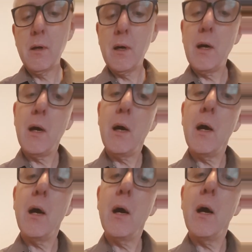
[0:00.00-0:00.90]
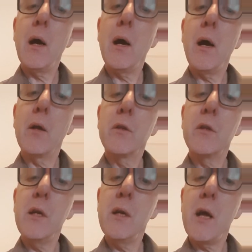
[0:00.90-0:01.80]
a
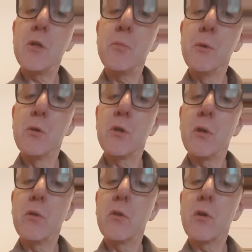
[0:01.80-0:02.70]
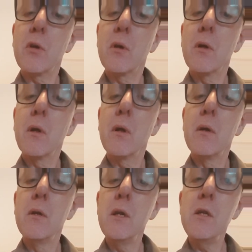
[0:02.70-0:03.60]
Teenage Mutant
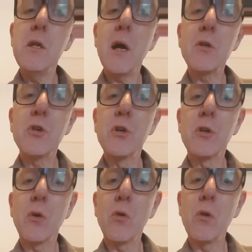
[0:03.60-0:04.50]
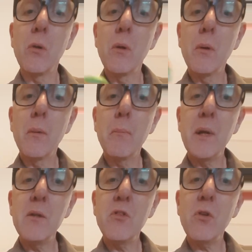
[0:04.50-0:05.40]
Ninja Turtle
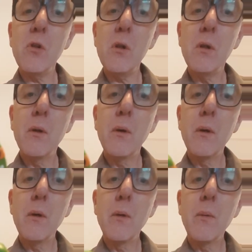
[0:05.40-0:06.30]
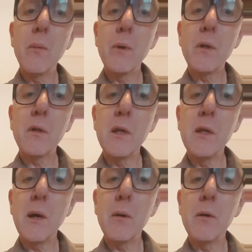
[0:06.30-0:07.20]
pencil with the
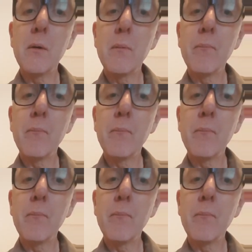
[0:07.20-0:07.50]
Teenage